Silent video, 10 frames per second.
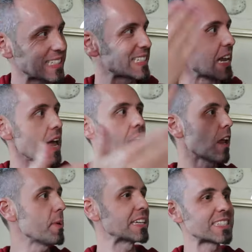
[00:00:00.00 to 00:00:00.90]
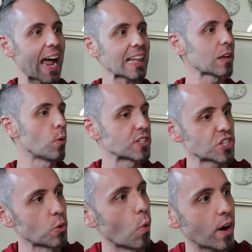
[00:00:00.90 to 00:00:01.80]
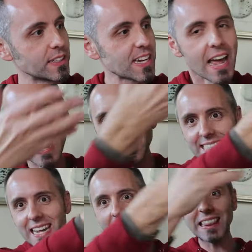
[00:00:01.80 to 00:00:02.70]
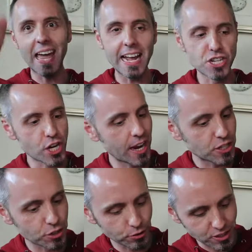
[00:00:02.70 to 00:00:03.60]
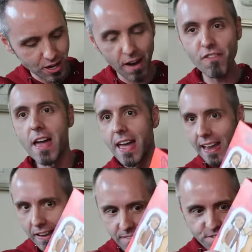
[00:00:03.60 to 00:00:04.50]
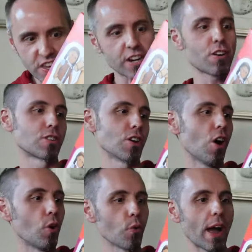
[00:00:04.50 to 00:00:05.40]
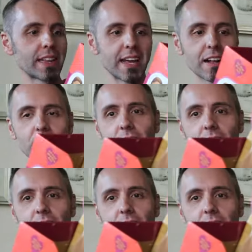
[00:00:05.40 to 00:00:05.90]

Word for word: it's gonna be exactly what she wants. It's got the educational stuff. It can fit her doll right there.